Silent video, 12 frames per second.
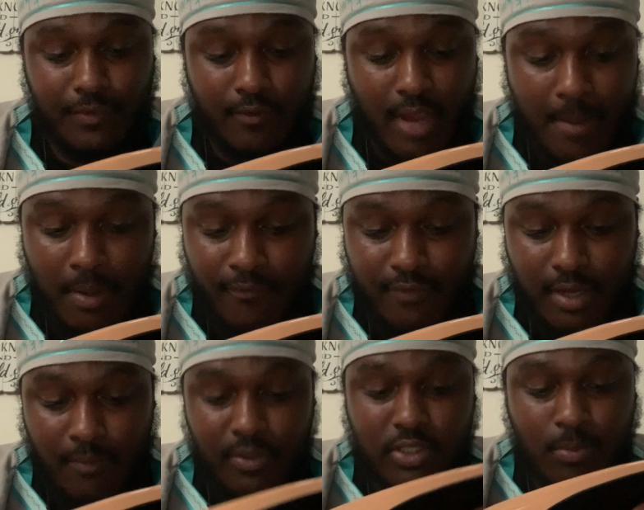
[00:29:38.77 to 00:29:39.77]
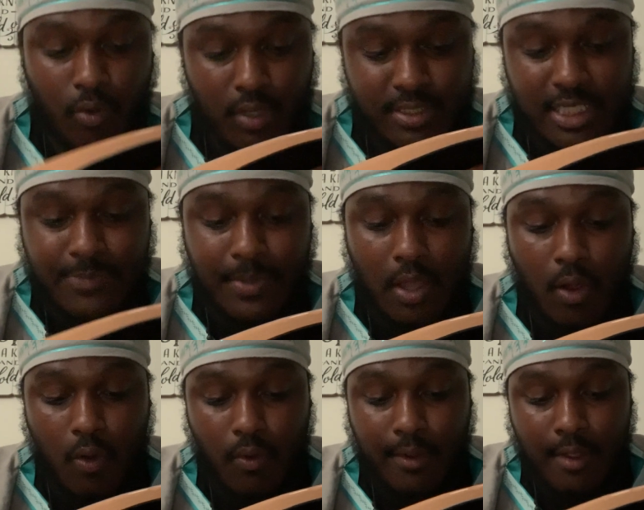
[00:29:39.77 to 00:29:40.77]
Right, but I'm finna read some more. It says,
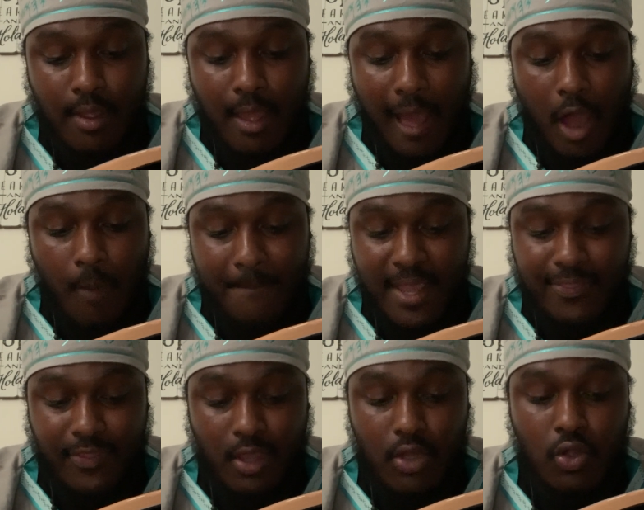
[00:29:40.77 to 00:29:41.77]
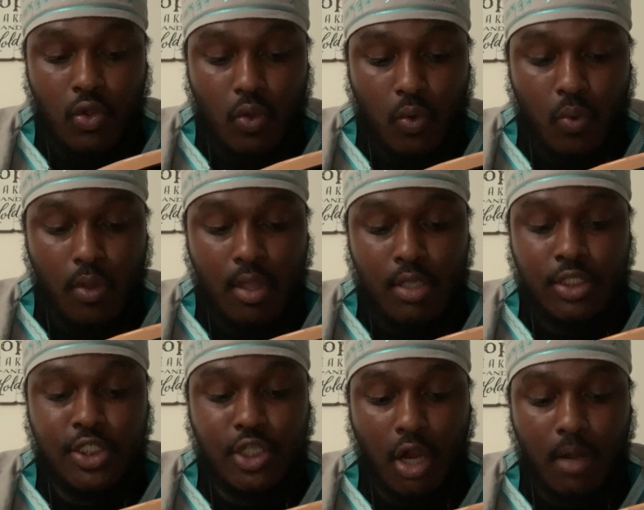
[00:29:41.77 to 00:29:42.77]
Behold, I'll make thee a new,
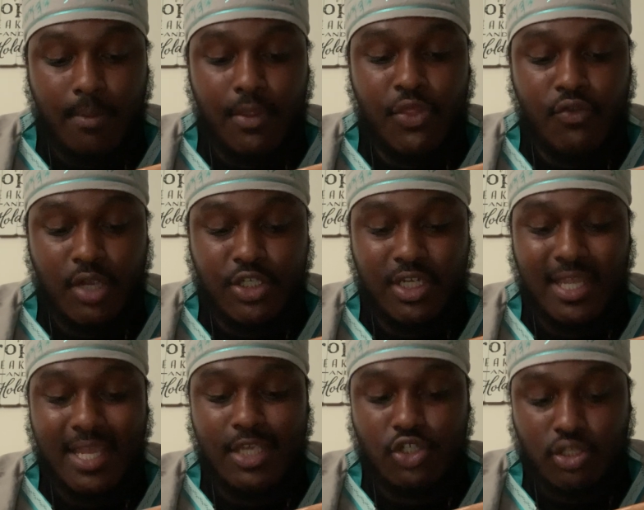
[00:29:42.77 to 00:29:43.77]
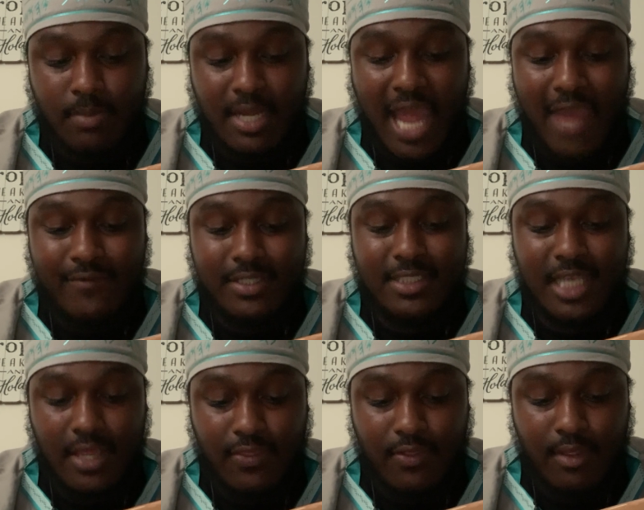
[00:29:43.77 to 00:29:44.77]
sharp, threshing instrument having
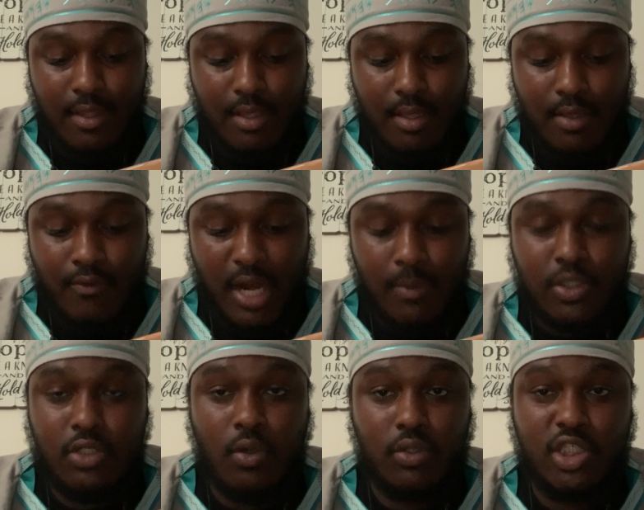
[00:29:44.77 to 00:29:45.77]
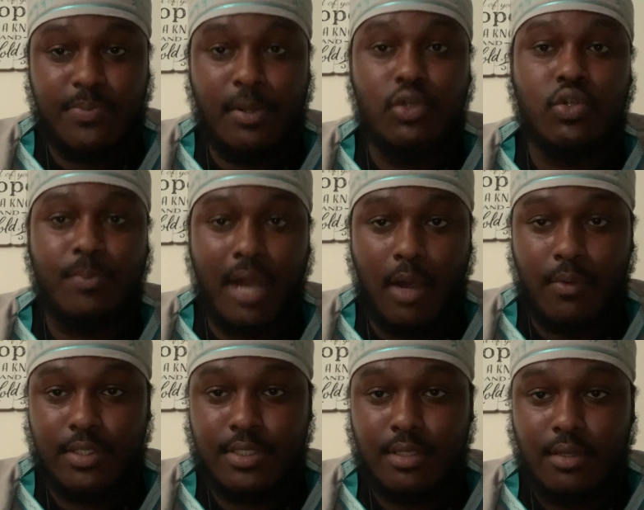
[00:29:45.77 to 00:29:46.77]
teeth, right, which is going to spiritual
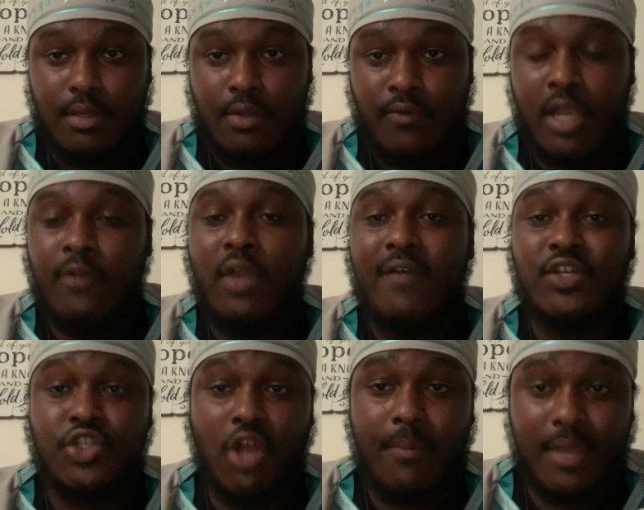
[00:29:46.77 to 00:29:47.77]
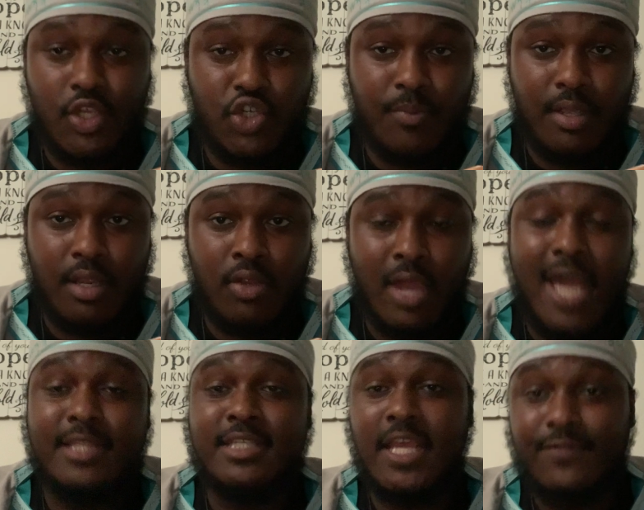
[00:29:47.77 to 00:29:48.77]
powers. Right? If you have a sharp instrument and you
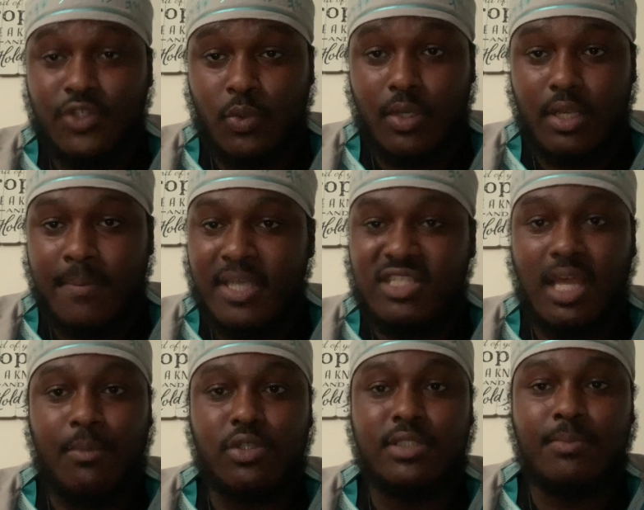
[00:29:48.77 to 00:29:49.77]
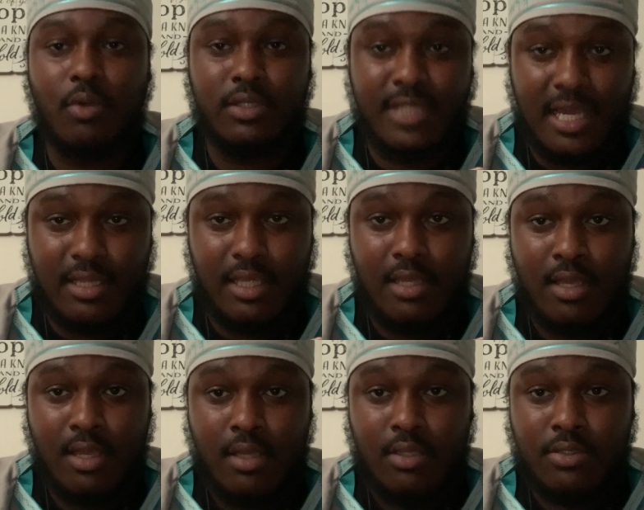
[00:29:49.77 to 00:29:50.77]
add teeth to it, it makes it that much more deadly.
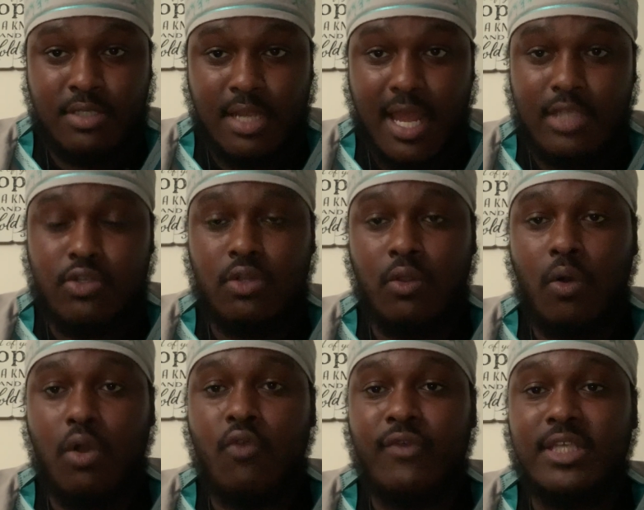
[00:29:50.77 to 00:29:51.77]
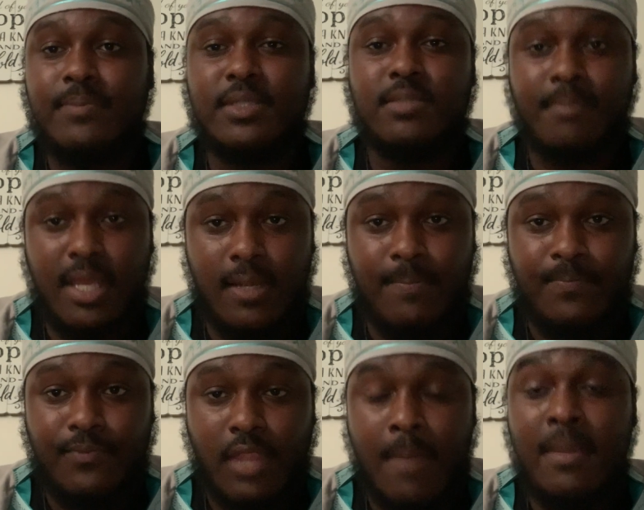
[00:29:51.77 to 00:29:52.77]
See that? So the Lord going to raise up his men,
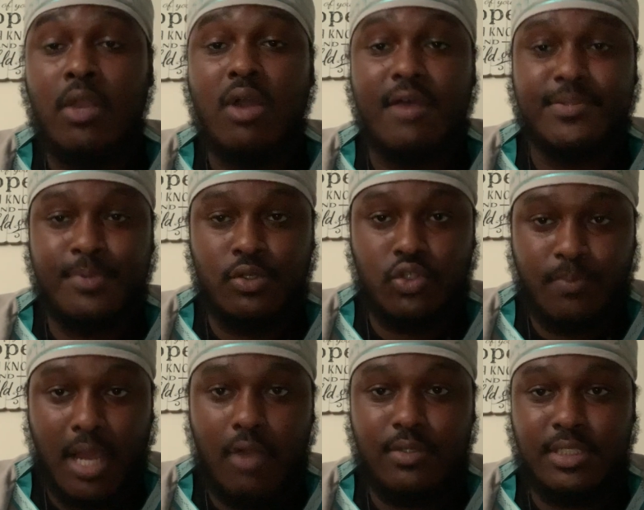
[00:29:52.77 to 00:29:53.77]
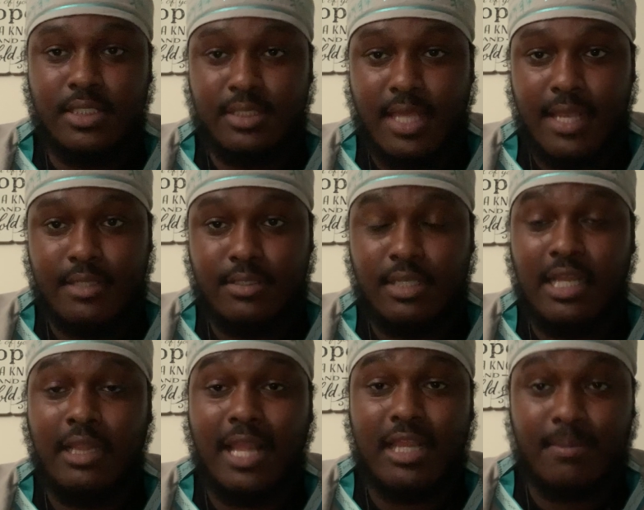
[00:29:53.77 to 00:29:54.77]
and men going to have spiritual powers in these days. The
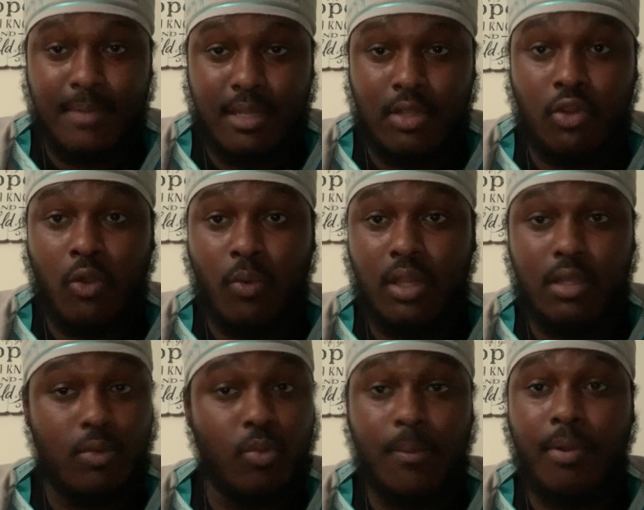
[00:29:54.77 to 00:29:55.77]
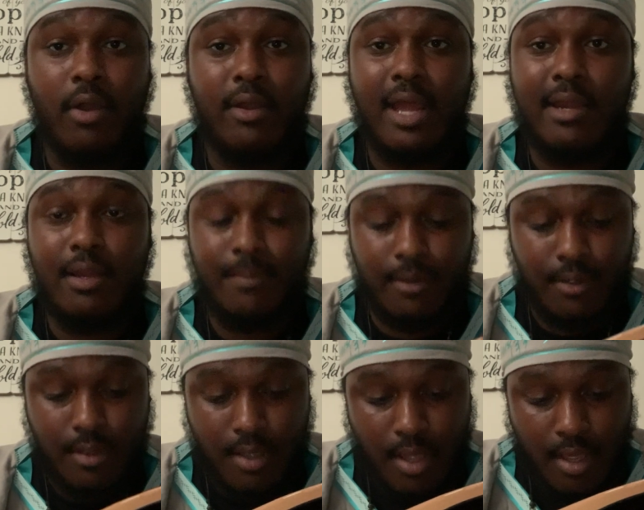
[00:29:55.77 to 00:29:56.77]
elect men and Lord willing, we're part of that number.
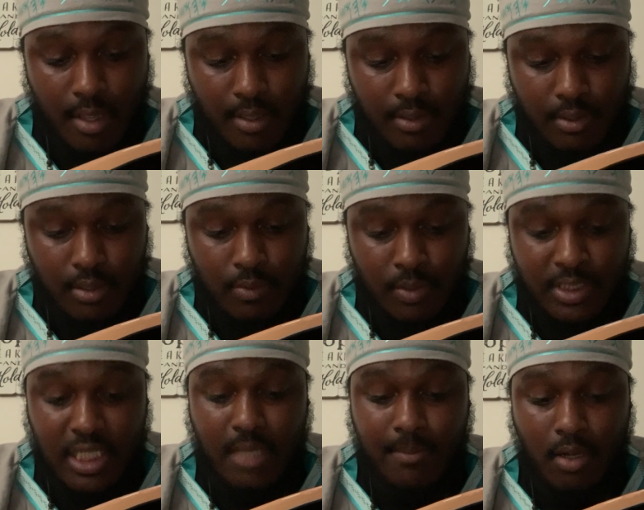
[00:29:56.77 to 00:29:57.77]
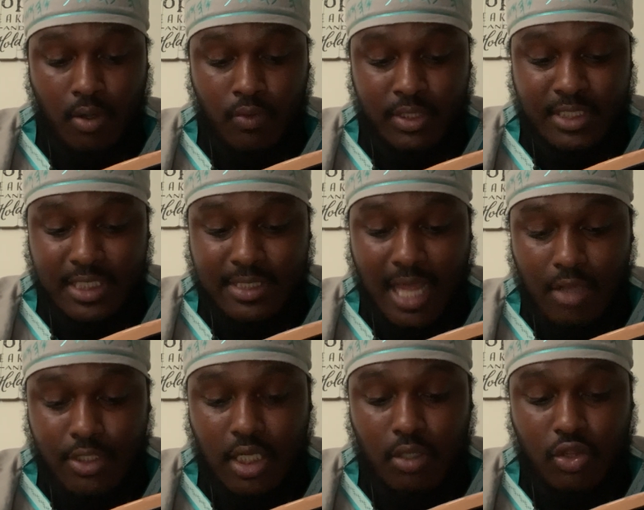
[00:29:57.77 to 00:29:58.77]
We're seeking miracles. It says,
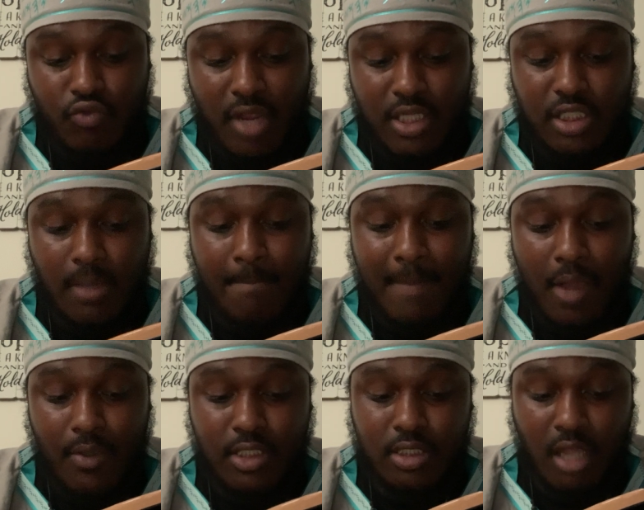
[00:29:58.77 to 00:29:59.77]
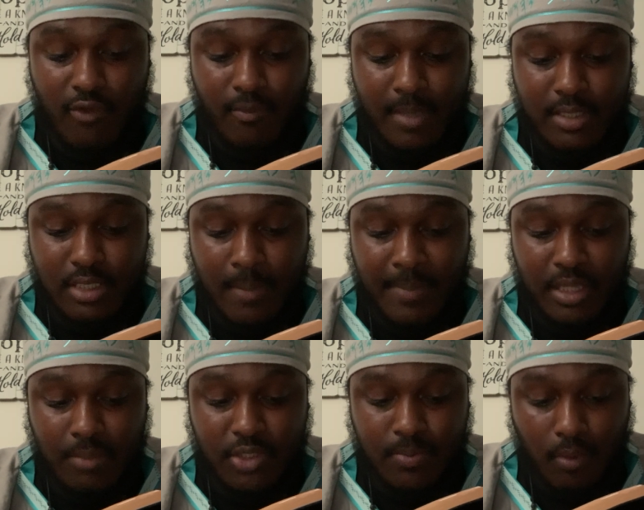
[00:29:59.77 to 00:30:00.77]
Thou shalt thresh the mountains governments and beat
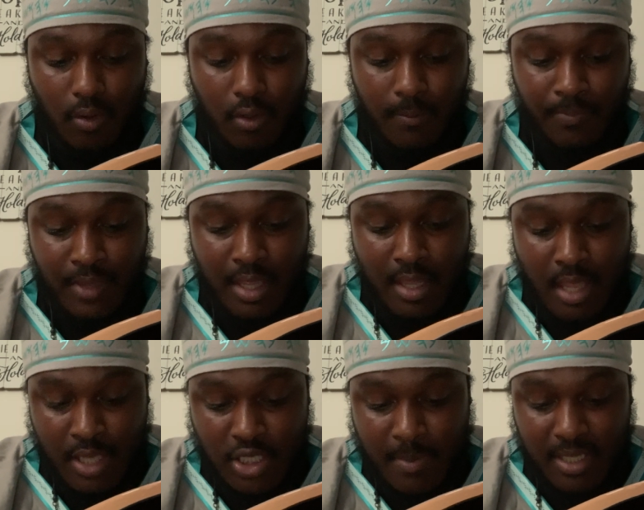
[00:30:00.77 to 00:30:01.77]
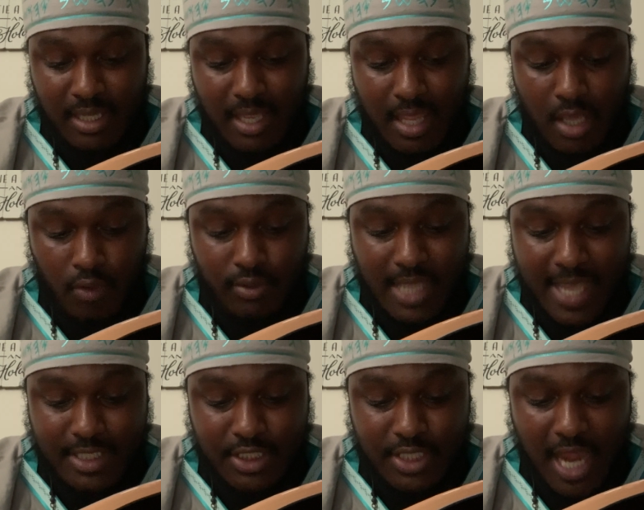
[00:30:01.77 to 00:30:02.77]
them small, and shall make the hills
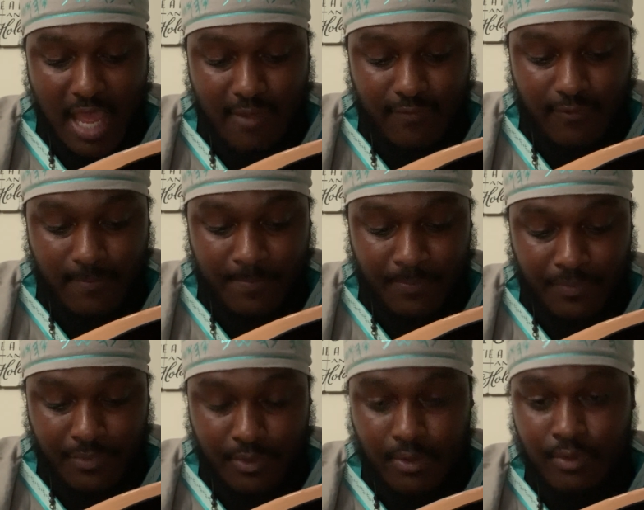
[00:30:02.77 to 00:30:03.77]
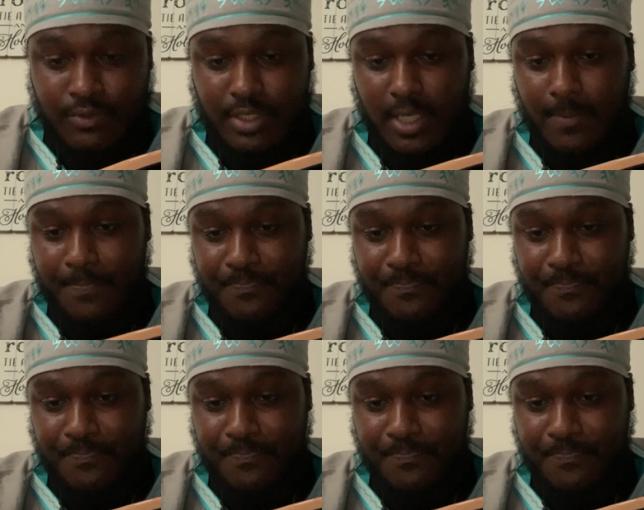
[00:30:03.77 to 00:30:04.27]
as chaff. You see?